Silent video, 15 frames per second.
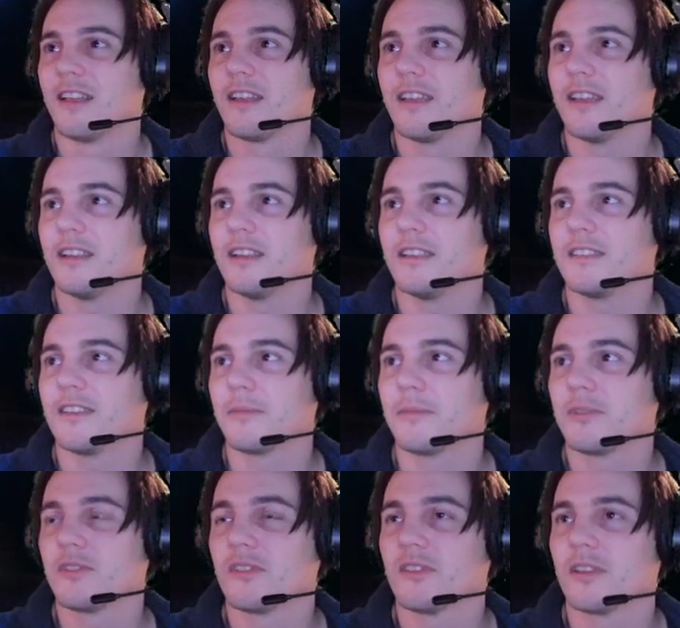Any
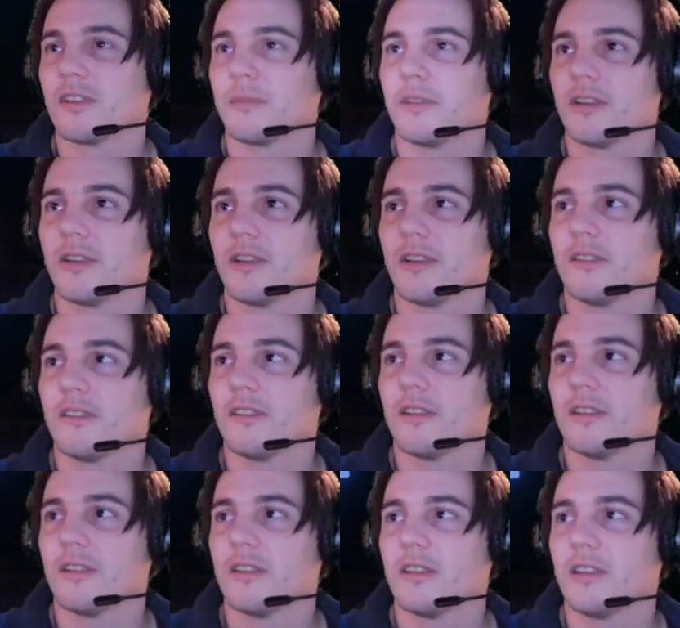temperatures up there you
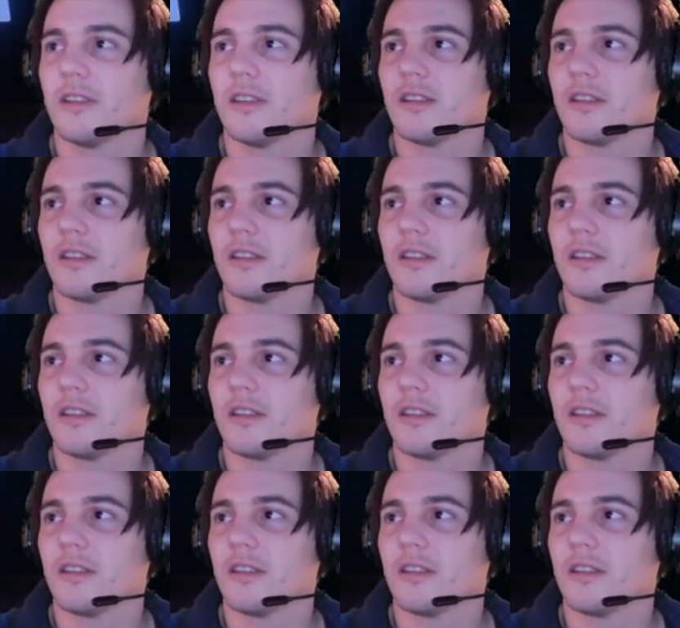seeing yet?